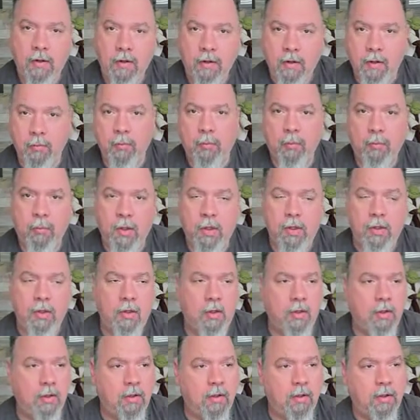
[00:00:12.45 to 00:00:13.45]
Number 1
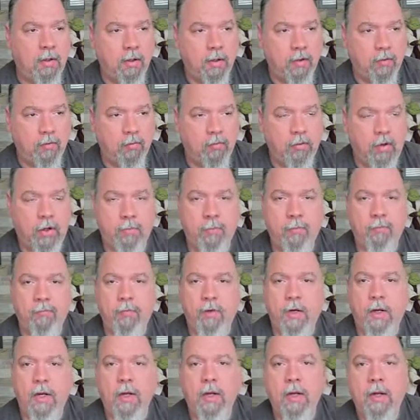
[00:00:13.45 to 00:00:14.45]
is
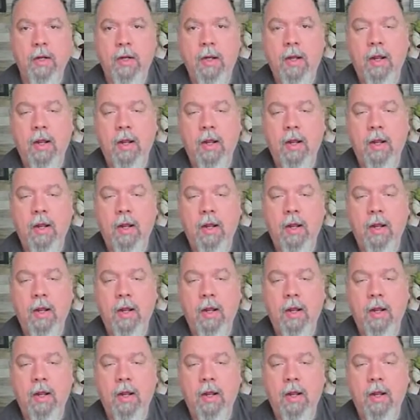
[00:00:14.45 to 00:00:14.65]
Shopify.